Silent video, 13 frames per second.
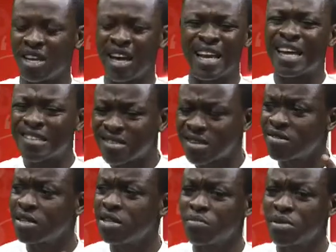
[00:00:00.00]
And I
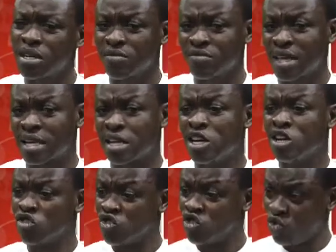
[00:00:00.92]
certainly believe that
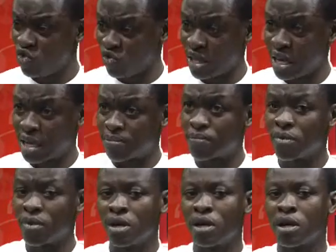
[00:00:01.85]
due to that,
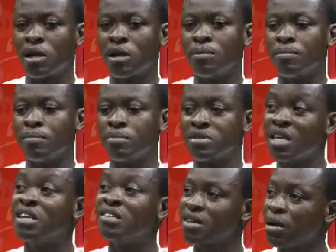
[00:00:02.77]

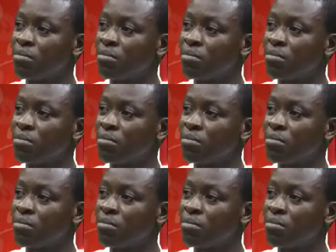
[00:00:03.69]
things are